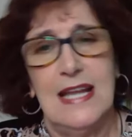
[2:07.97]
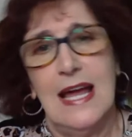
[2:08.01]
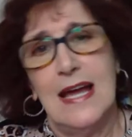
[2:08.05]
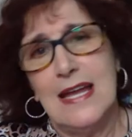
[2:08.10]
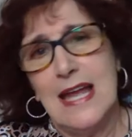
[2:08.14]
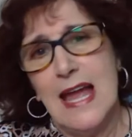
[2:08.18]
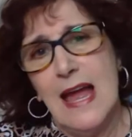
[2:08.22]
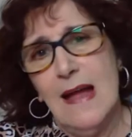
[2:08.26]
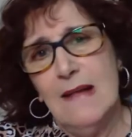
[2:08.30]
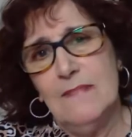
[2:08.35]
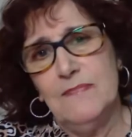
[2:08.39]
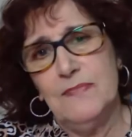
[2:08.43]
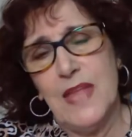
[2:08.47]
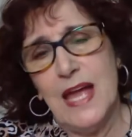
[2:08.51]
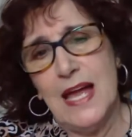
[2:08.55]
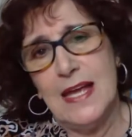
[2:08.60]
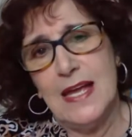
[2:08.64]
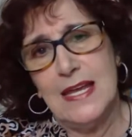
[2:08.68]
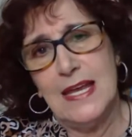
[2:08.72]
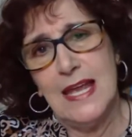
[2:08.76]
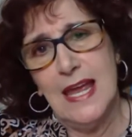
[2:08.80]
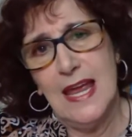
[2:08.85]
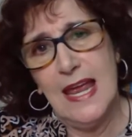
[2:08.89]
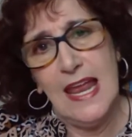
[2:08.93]
I, I
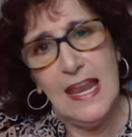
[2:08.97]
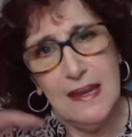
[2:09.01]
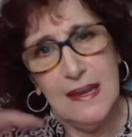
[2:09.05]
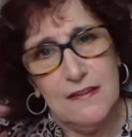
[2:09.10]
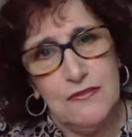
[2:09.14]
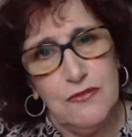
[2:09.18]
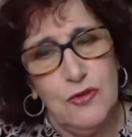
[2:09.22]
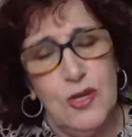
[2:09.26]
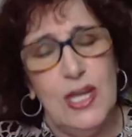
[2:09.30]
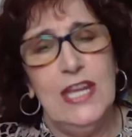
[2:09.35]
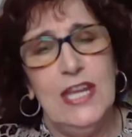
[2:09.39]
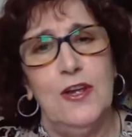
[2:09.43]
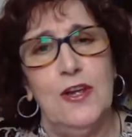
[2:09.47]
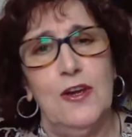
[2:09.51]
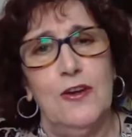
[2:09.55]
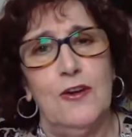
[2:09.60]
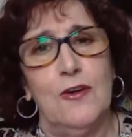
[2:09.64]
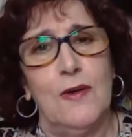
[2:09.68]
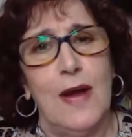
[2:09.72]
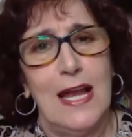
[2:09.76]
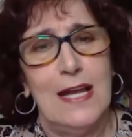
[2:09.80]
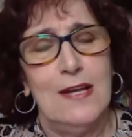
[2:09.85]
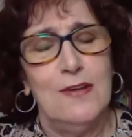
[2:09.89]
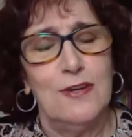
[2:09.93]
Every year
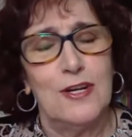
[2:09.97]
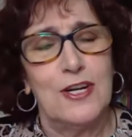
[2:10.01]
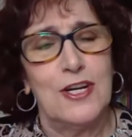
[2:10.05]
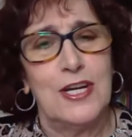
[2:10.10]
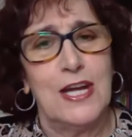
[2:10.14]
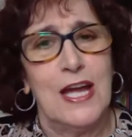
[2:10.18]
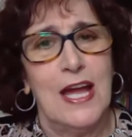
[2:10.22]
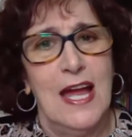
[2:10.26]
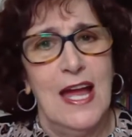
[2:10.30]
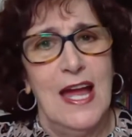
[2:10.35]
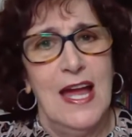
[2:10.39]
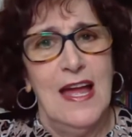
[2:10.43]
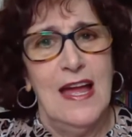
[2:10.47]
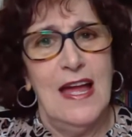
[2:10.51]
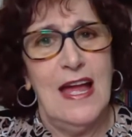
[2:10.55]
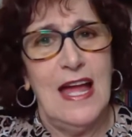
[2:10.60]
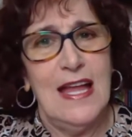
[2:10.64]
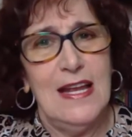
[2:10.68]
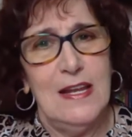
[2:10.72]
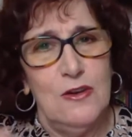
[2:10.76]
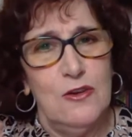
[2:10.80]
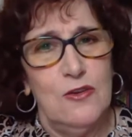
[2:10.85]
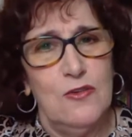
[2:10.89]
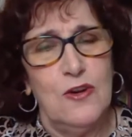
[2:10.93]
I look, I
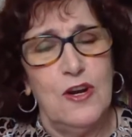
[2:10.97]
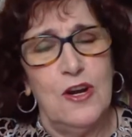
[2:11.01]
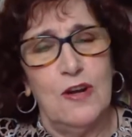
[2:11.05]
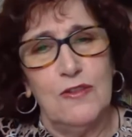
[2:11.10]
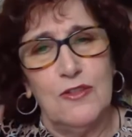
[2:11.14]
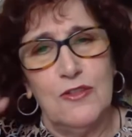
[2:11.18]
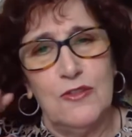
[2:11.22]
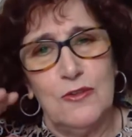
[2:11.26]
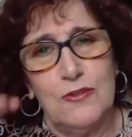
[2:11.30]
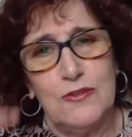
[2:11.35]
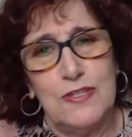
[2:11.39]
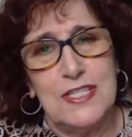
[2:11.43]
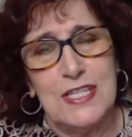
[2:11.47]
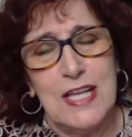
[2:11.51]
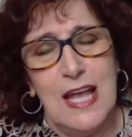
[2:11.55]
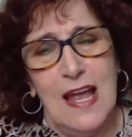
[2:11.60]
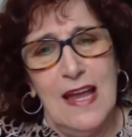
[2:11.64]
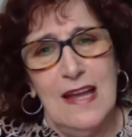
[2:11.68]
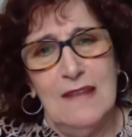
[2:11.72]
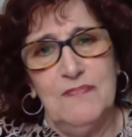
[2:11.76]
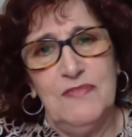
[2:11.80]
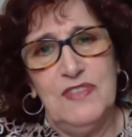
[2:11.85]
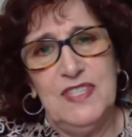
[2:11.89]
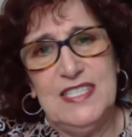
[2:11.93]
look on those
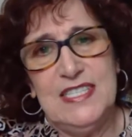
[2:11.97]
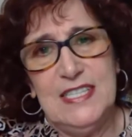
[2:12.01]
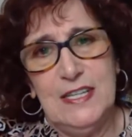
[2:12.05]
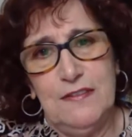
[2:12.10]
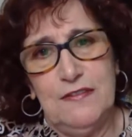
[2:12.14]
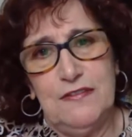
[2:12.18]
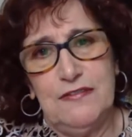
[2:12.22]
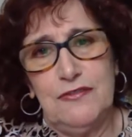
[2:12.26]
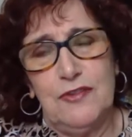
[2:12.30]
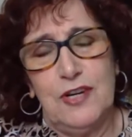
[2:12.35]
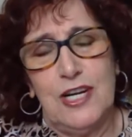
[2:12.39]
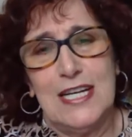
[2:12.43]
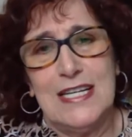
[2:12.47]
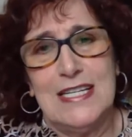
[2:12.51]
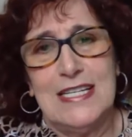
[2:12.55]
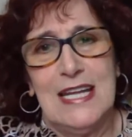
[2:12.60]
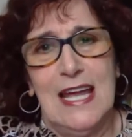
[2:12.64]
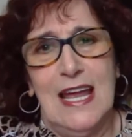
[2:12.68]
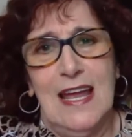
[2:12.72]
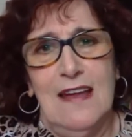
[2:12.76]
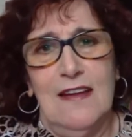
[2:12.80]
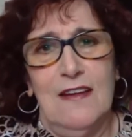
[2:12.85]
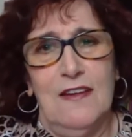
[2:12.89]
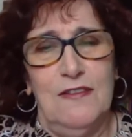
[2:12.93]
different
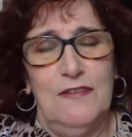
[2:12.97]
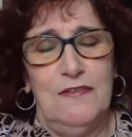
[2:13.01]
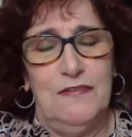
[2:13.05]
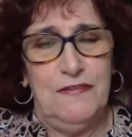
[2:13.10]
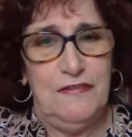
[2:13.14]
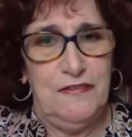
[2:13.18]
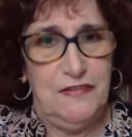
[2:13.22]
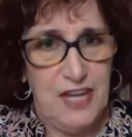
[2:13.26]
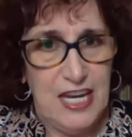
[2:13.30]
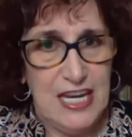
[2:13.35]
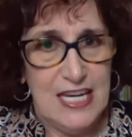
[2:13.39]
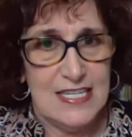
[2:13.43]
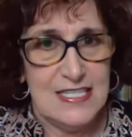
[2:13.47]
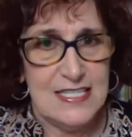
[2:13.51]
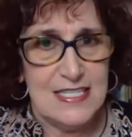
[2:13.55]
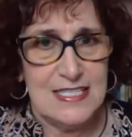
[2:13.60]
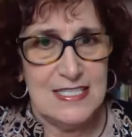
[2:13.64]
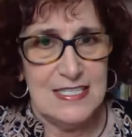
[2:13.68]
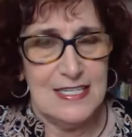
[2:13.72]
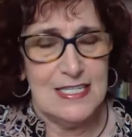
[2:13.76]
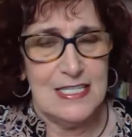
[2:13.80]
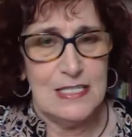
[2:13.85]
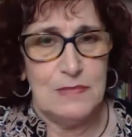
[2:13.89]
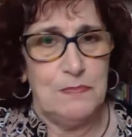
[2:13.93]

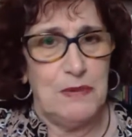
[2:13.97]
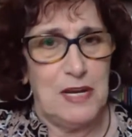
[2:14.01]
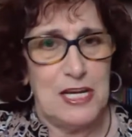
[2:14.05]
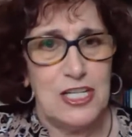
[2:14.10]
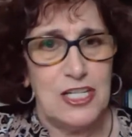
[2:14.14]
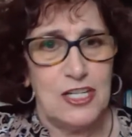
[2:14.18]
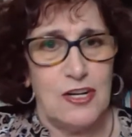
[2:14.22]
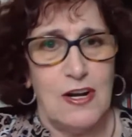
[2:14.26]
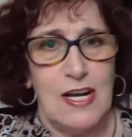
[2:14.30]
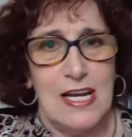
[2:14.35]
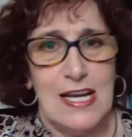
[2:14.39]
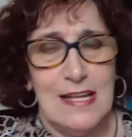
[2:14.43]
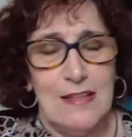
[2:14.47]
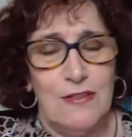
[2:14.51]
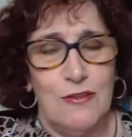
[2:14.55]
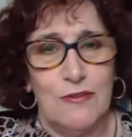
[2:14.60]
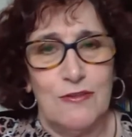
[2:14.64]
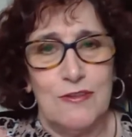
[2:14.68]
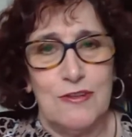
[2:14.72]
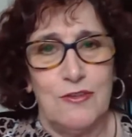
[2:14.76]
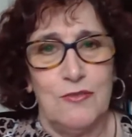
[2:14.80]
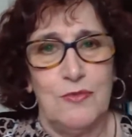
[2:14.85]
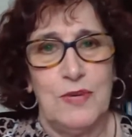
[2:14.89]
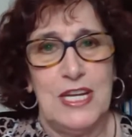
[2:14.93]
feasts, especially the
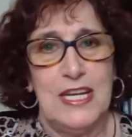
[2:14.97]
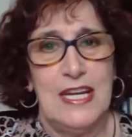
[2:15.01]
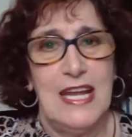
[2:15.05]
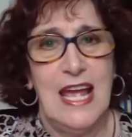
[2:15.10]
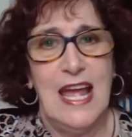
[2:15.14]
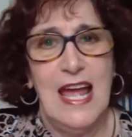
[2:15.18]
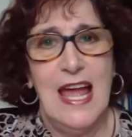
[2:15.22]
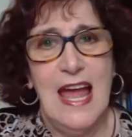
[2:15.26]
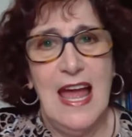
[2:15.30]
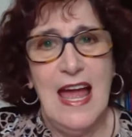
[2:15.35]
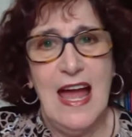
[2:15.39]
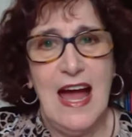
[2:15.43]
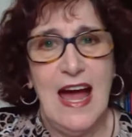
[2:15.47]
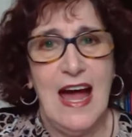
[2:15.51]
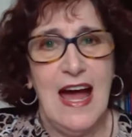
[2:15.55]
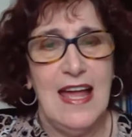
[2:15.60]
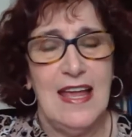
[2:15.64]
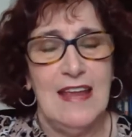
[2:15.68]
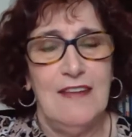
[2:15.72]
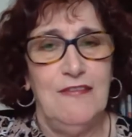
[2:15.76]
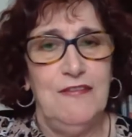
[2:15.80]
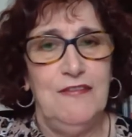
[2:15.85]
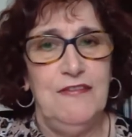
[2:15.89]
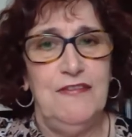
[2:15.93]
three
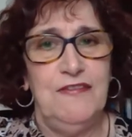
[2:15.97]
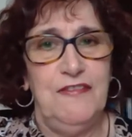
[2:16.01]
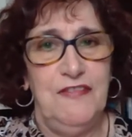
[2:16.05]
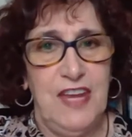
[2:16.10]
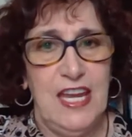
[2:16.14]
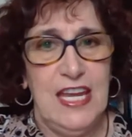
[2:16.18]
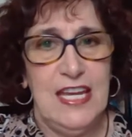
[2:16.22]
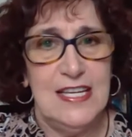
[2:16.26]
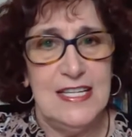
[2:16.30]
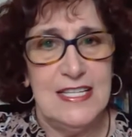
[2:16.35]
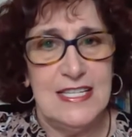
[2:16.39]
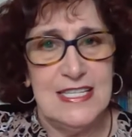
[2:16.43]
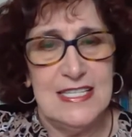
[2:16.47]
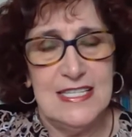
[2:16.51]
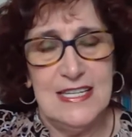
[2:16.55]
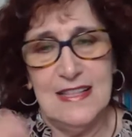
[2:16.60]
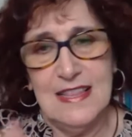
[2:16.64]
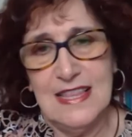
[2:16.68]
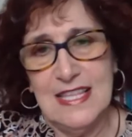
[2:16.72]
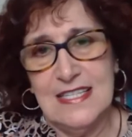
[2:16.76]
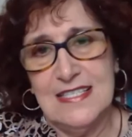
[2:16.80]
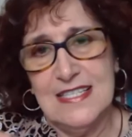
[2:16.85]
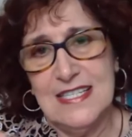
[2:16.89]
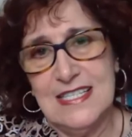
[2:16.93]
high feasts
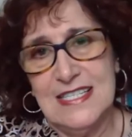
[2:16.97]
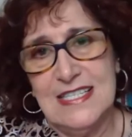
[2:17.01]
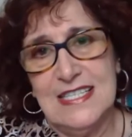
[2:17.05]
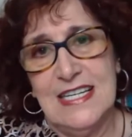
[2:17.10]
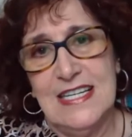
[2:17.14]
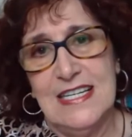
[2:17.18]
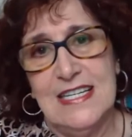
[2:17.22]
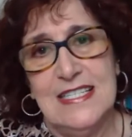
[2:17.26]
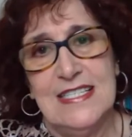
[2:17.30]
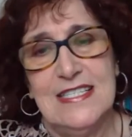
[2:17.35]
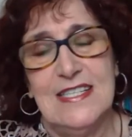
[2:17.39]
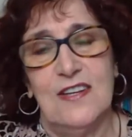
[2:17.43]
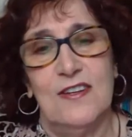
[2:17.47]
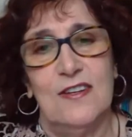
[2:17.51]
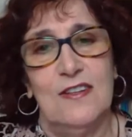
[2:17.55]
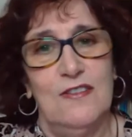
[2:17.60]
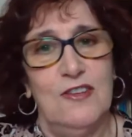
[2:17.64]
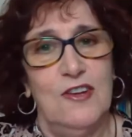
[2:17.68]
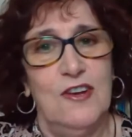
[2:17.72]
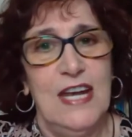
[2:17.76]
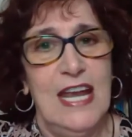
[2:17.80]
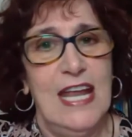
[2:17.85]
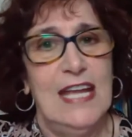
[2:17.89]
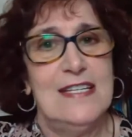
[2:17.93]
in this season.
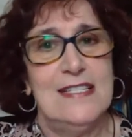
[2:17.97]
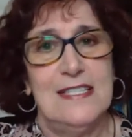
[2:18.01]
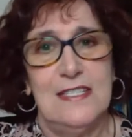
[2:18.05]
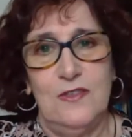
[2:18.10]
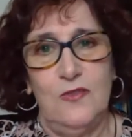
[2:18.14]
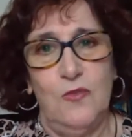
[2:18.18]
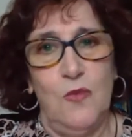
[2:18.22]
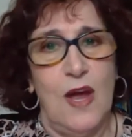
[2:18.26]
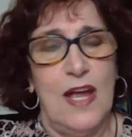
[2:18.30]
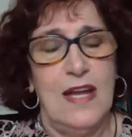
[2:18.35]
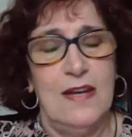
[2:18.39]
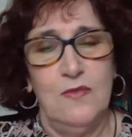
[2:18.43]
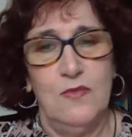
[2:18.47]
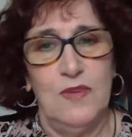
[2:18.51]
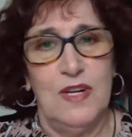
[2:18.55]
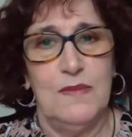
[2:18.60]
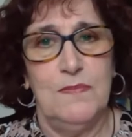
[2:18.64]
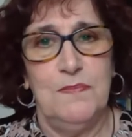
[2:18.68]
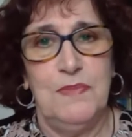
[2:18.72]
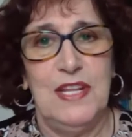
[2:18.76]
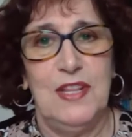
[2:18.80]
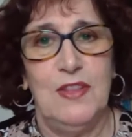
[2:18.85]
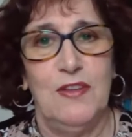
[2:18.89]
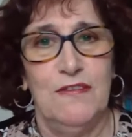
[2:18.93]
The next one will
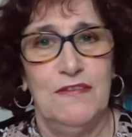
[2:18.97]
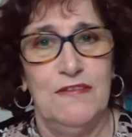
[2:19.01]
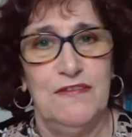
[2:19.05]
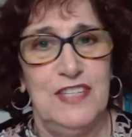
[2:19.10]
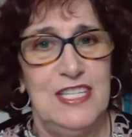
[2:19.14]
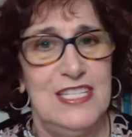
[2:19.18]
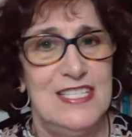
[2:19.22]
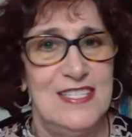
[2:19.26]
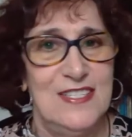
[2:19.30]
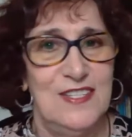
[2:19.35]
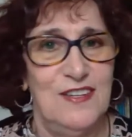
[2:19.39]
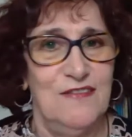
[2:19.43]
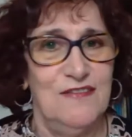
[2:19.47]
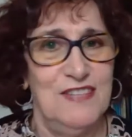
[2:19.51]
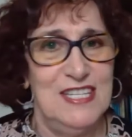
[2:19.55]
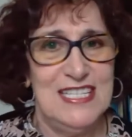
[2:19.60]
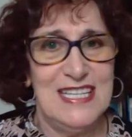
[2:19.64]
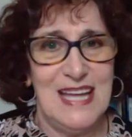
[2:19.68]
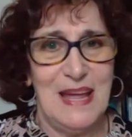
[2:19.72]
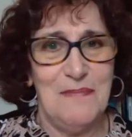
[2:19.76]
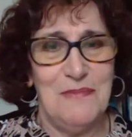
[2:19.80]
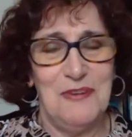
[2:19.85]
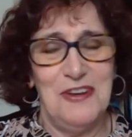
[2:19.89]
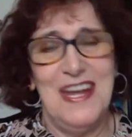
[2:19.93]
be the Feast of
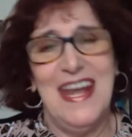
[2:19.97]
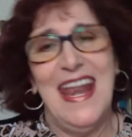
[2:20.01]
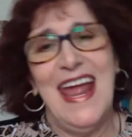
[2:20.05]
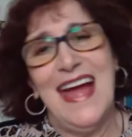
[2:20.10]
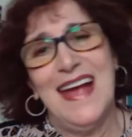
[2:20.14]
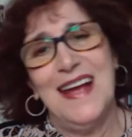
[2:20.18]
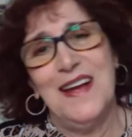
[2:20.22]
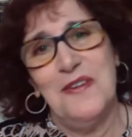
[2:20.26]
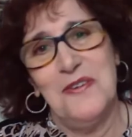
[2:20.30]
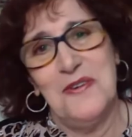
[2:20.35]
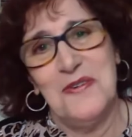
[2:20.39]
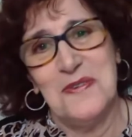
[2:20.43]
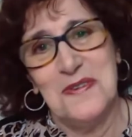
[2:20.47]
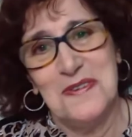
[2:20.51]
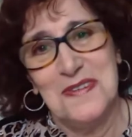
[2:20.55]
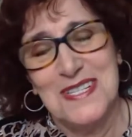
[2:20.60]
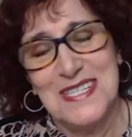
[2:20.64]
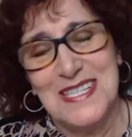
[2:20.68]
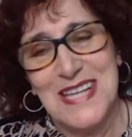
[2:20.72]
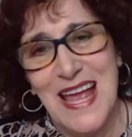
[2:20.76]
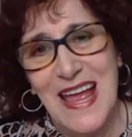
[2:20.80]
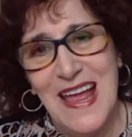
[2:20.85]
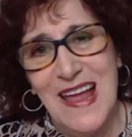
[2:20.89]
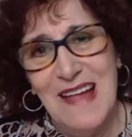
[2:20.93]
Tabernacles.